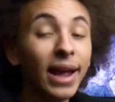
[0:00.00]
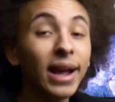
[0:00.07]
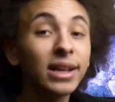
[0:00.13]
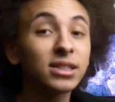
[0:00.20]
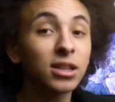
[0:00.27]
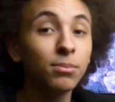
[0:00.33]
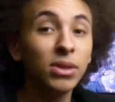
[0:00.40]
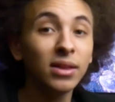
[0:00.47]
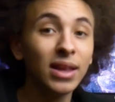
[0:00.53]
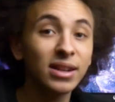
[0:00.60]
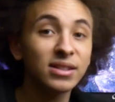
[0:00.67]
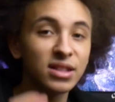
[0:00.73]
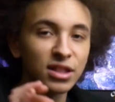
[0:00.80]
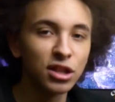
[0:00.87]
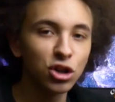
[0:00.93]
and get something that
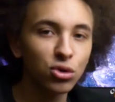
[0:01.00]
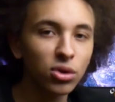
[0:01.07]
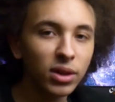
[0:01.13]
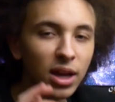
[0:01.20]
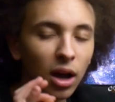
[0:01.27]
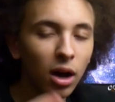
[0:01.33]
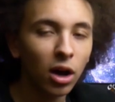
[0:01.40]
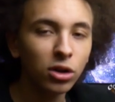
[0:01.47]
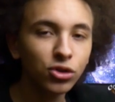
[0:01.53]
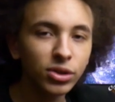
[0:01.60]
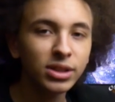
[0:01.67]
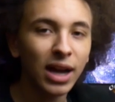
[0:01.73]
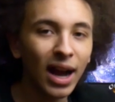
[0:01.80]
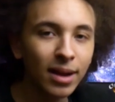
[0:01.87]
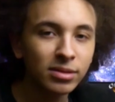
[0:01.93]
is literally
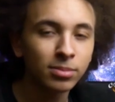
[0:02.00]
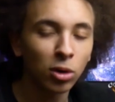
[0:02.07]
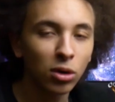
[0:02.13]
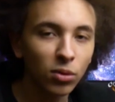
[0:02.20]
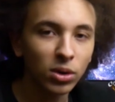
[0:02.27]
100 times more